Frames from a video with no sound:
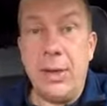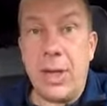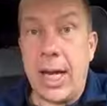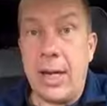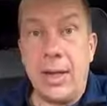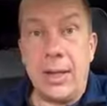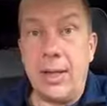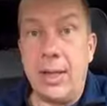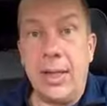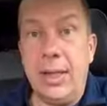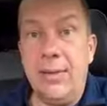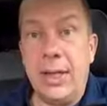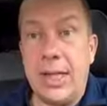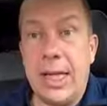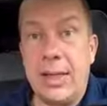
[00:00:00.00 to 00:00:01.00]
You cannot
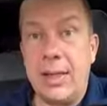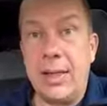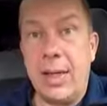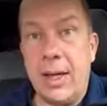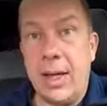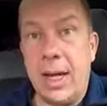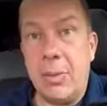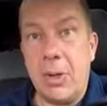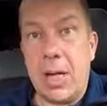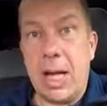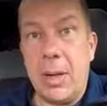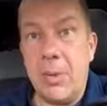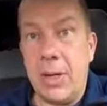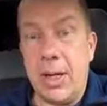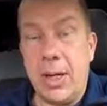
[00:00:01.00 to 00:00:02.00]
even get Apple
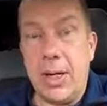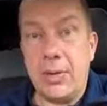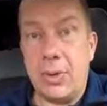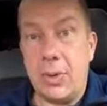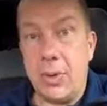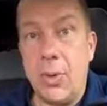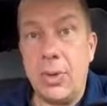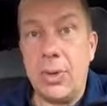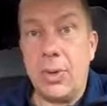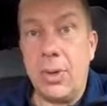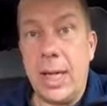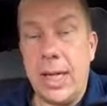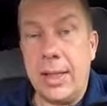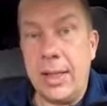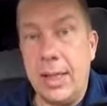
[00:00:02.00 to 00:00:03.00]
CarPlay, Android
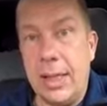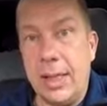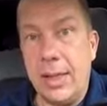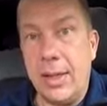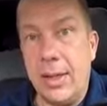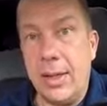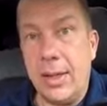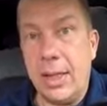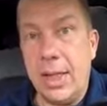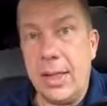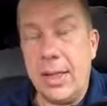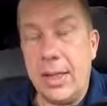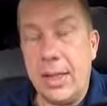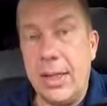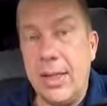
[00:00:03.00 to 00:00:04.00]
Auto, and in
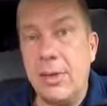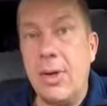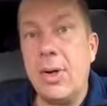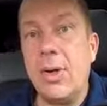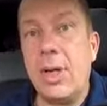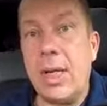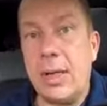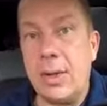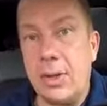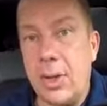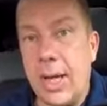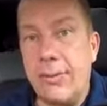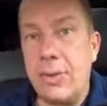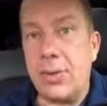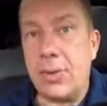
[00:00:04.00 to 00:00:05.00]
the Niro you
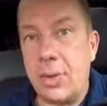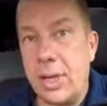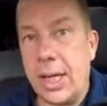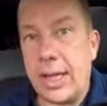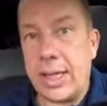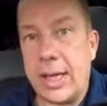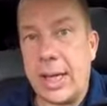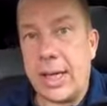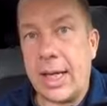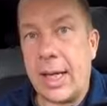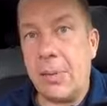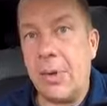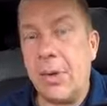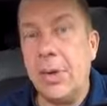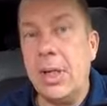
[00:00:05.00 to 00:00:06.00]
have to connect a
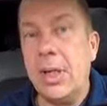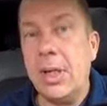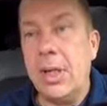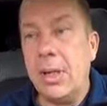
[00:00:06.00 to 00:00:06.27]
cable.